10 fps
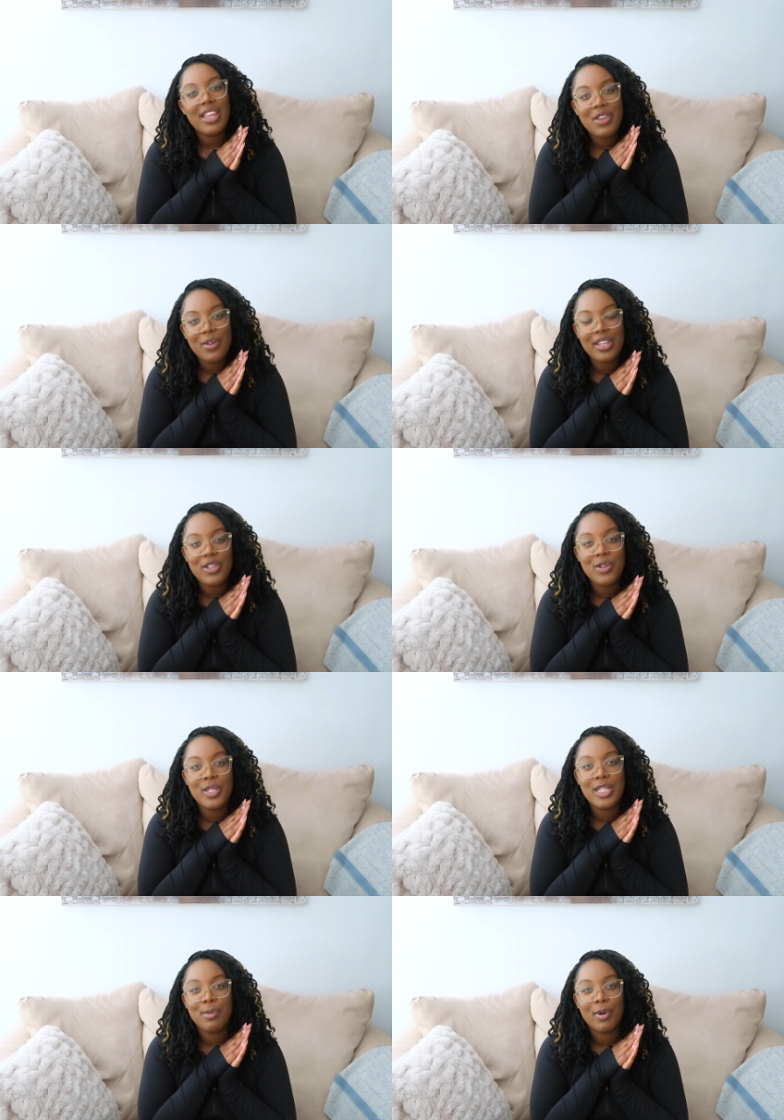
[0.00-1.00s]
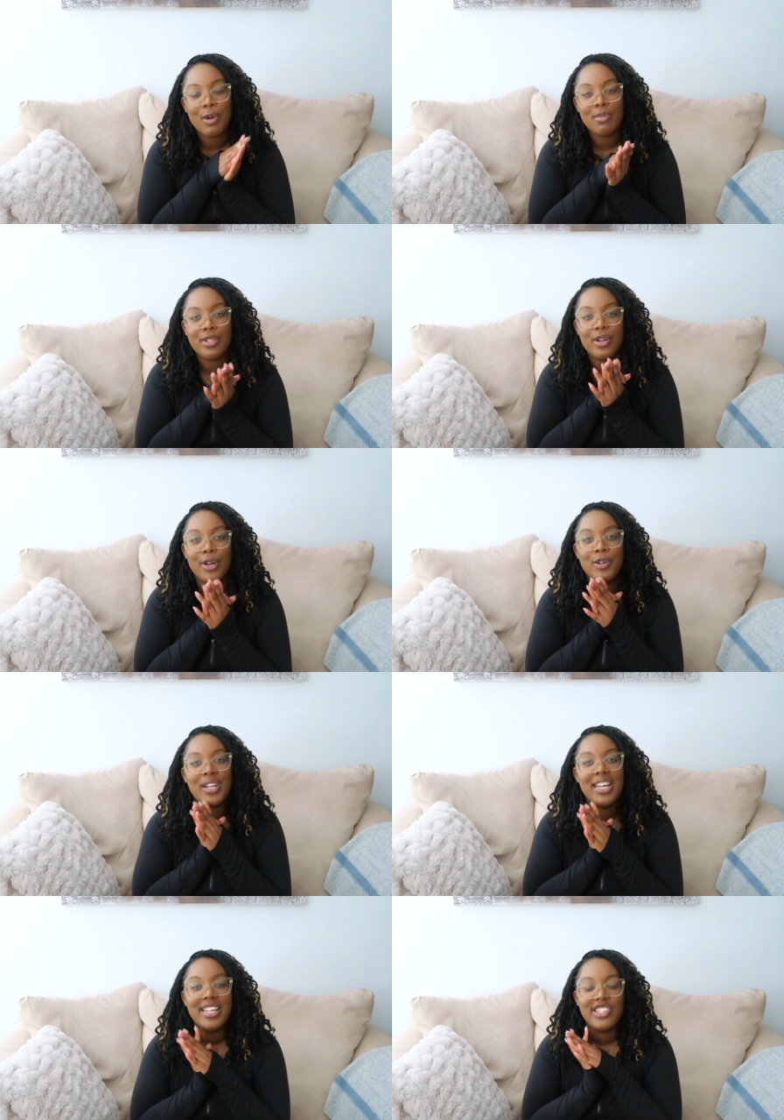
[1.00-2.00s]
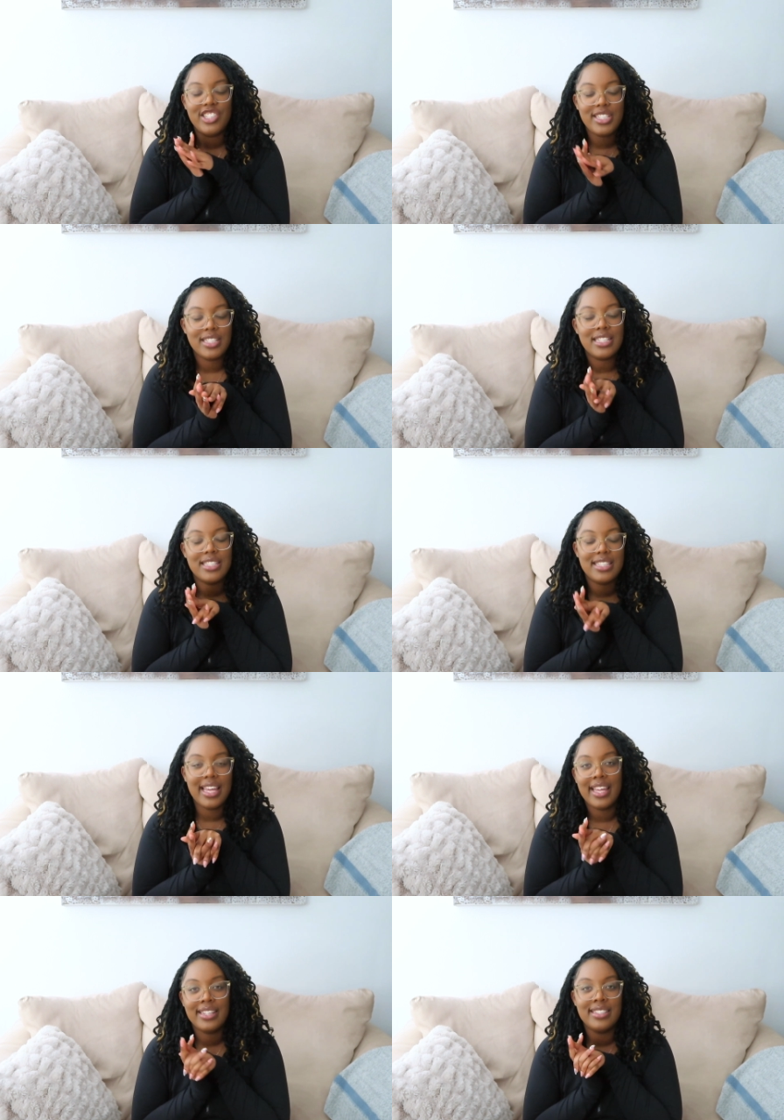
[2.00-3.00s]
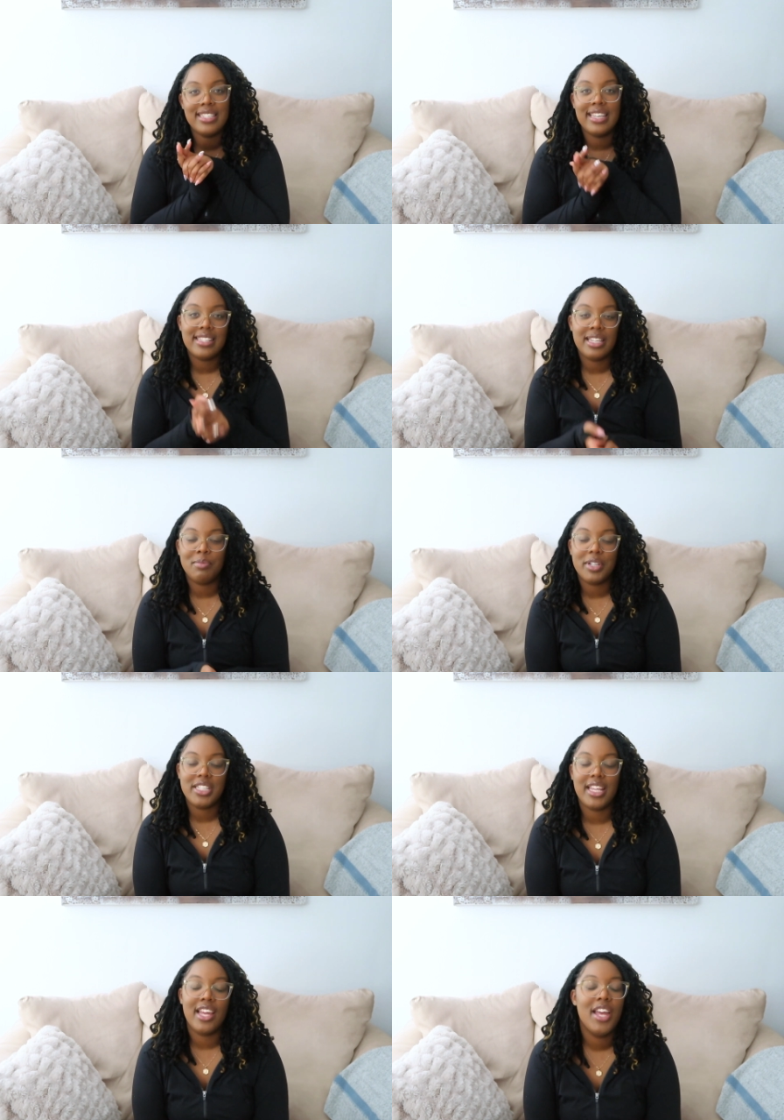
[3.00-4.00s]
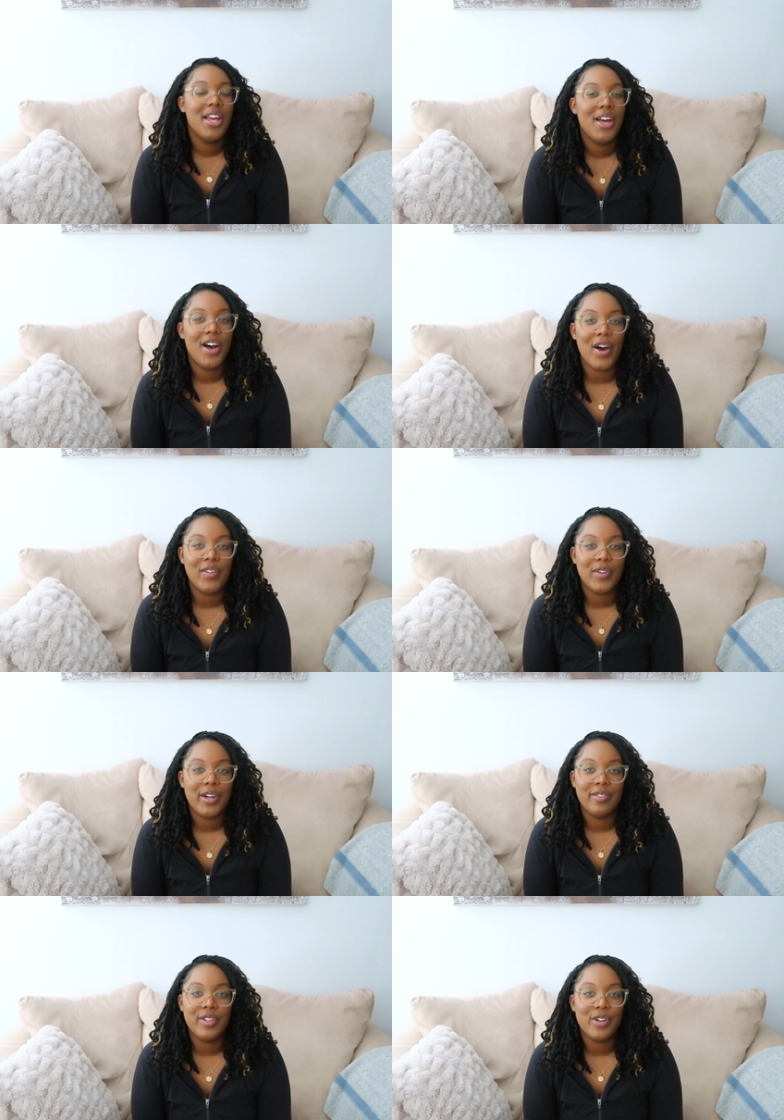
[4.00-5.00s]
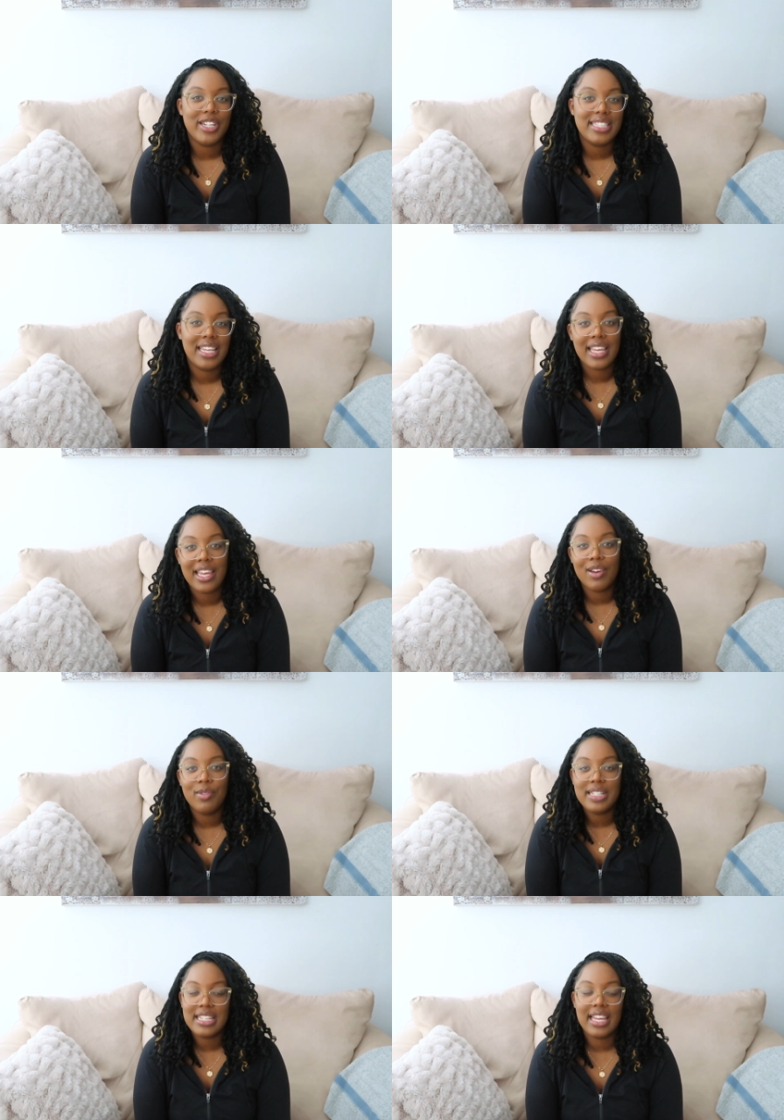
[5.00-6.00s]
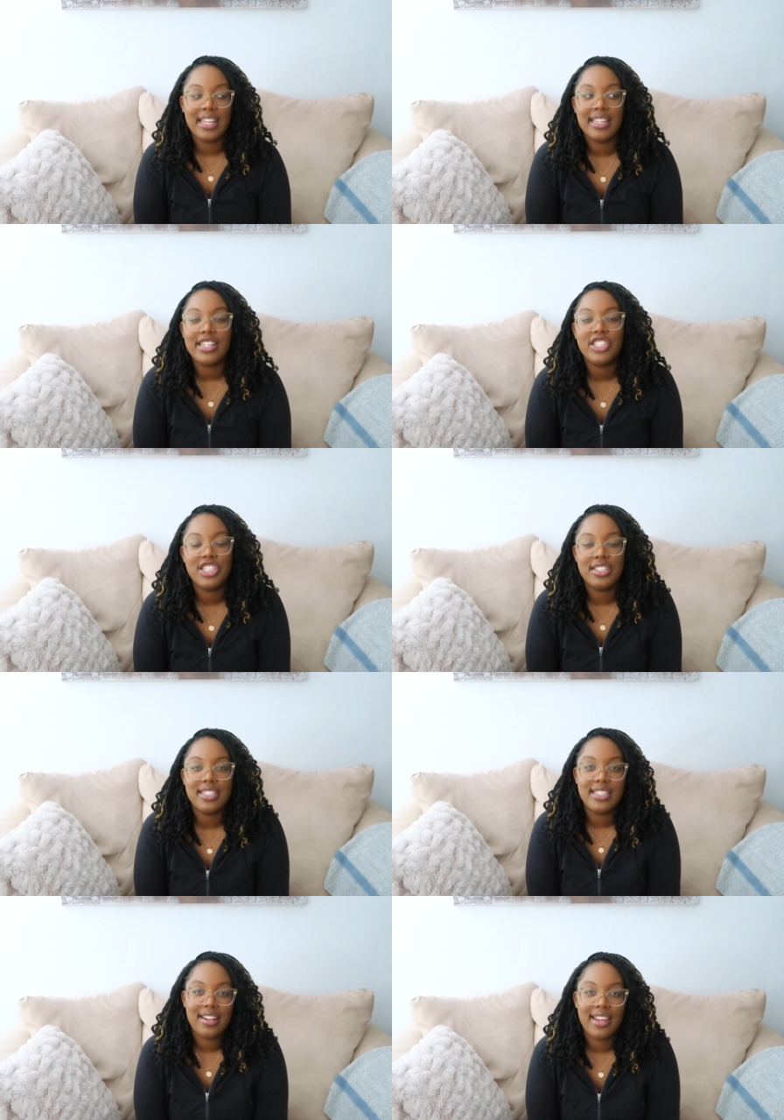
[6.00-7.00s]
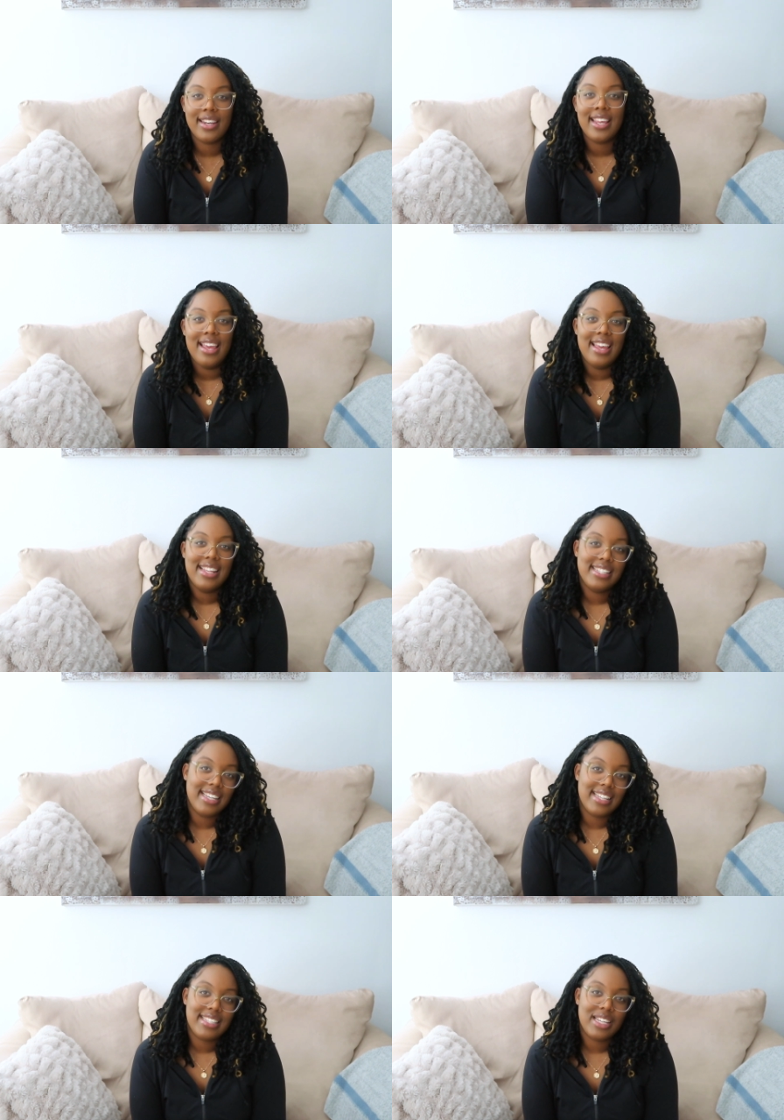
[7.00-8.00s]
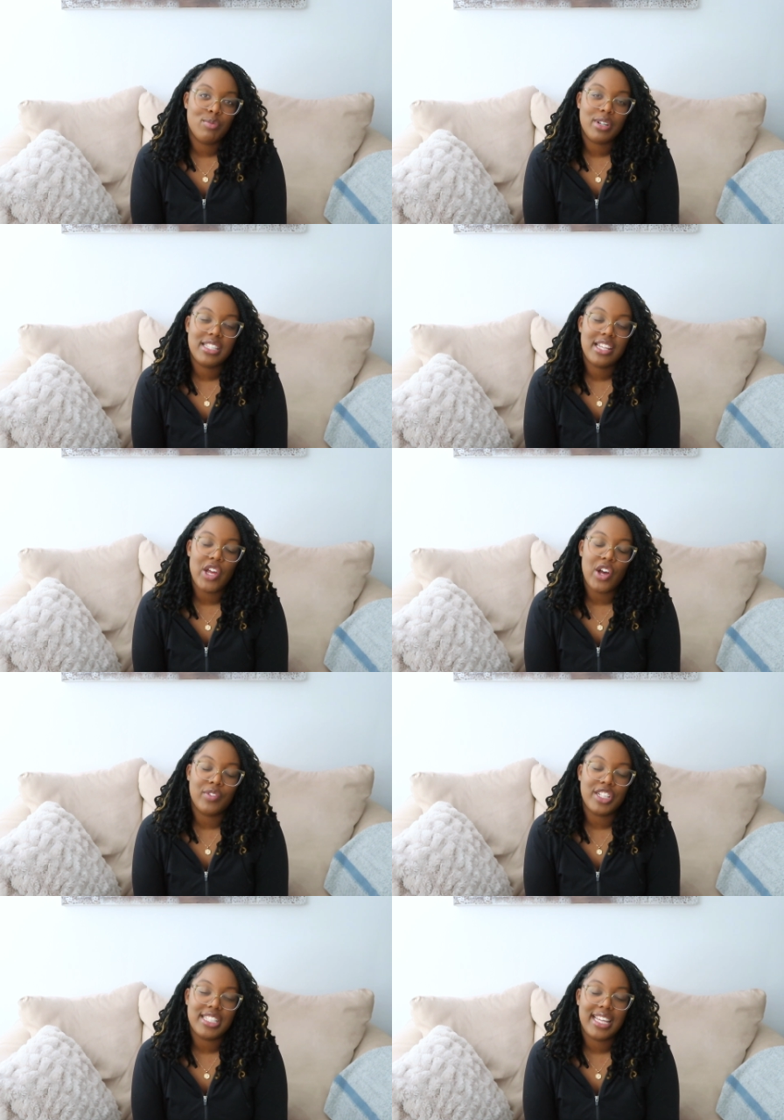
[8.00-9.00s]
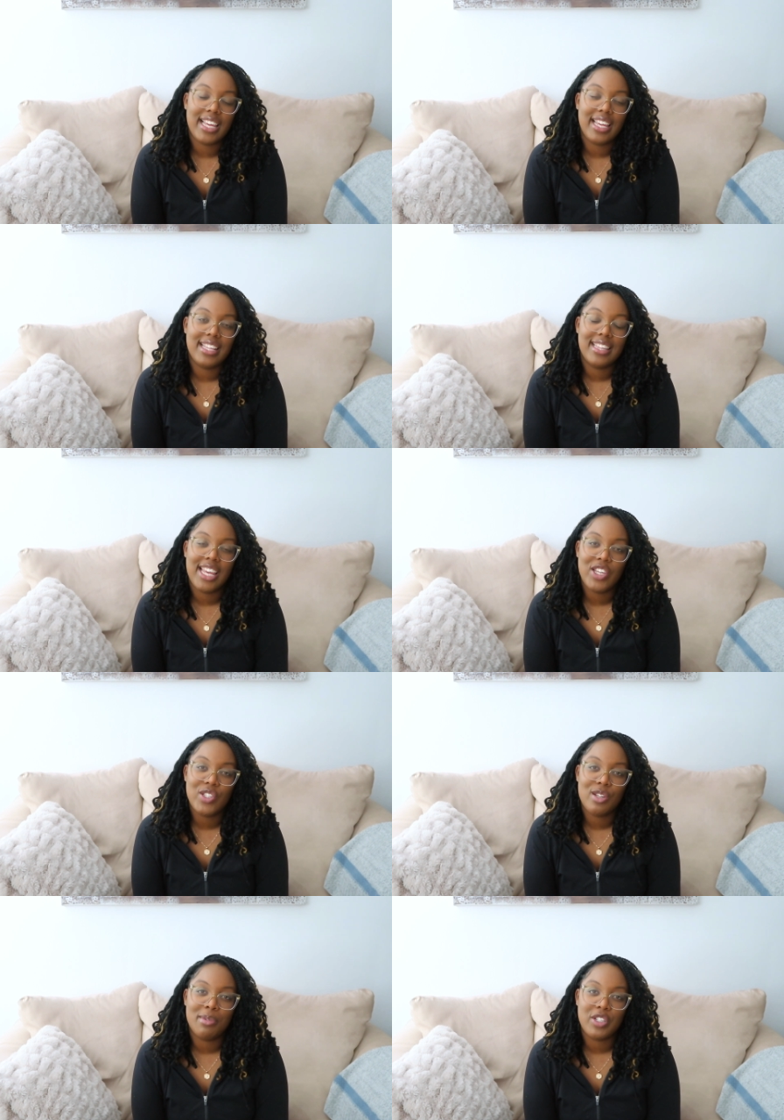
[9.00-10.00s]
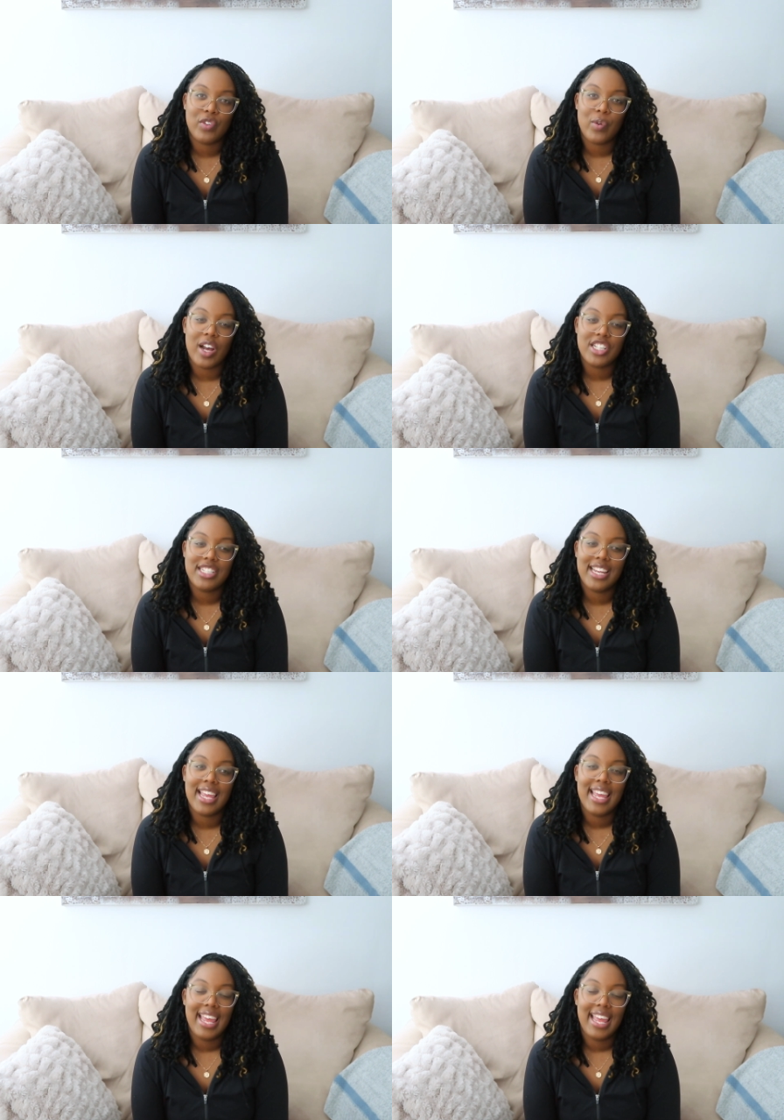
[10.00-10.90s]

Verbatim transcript: you can use the promo code jesus10 to get 10 percent off of your ticket once again that's jesus10 to get 10 percent off your ticket thank you so much for watching